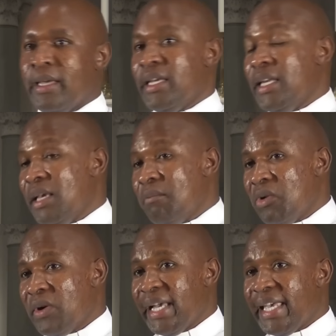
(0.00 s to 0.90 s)
In a
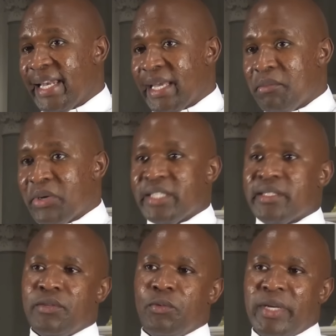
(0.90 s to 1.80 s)
more
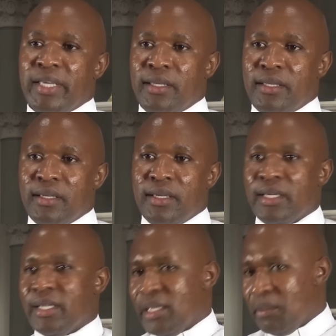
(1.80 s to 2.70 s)
elaborated way,
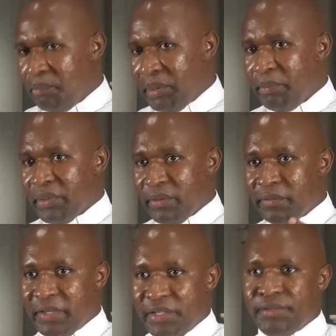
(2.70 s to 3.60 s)
the people
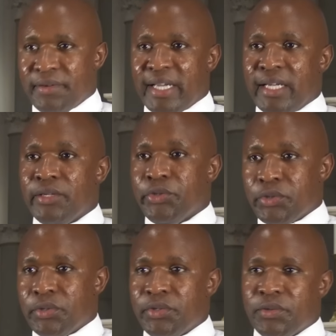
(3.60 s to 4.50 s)
of Israel
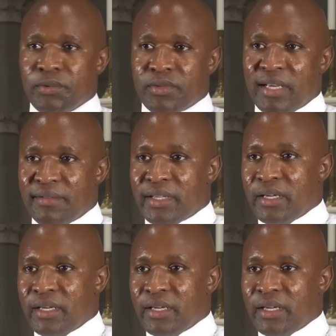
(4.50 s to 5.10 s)
chose to serve